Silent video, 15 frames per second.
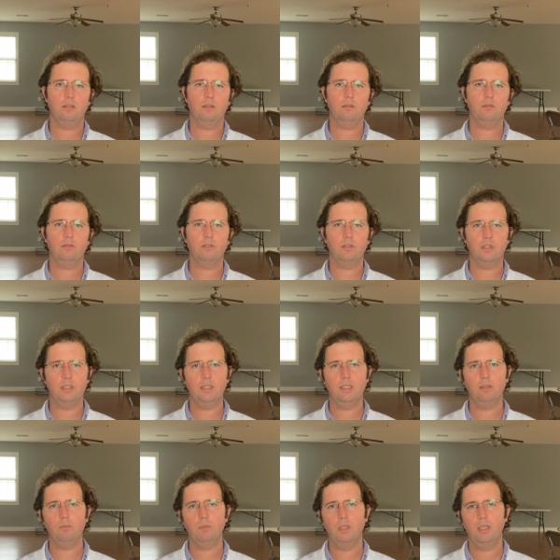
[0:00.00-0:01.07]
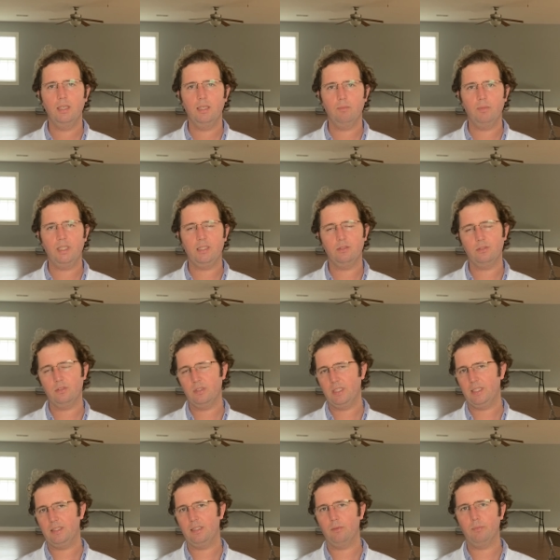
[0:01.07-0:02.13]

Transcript: for them, making sure they get their